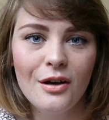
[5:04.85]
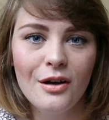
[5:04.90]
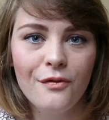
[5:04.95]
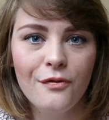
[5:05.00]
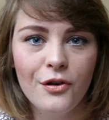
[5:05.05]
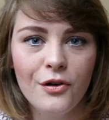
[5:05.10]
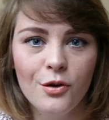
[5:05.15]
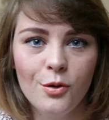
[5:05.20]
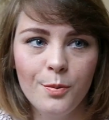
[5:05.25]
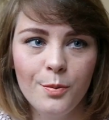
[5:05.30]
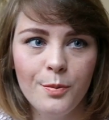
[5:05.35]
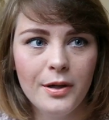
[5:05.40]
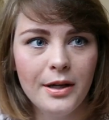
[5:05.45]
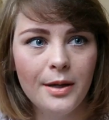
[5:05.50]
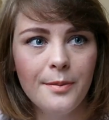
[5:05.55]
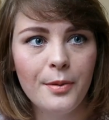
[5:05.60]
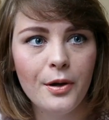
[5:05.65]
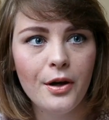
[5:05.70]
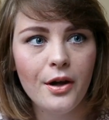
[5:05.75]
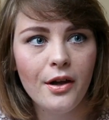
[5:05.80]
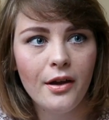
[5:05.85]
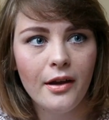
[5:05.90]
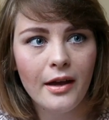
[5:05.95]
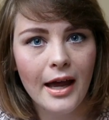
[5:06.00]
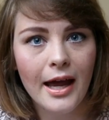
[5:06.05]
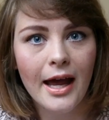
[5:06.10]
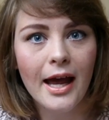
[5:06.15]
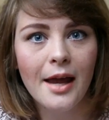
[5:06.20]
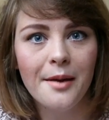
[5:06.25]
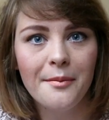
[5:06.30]
a few people
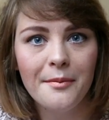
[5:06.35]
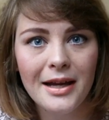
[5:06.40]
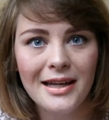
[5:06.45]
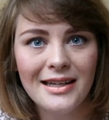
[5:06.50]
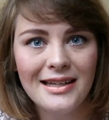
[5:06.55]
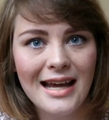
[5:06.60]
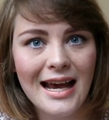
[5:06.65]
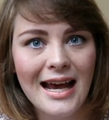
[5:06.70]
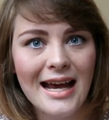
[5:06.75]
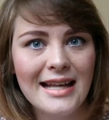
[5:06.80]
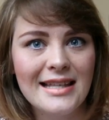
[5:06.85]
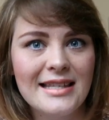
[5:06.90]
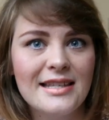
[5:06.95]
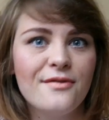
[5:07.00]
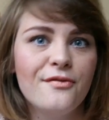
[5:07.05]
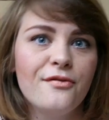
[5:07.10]
and my dad's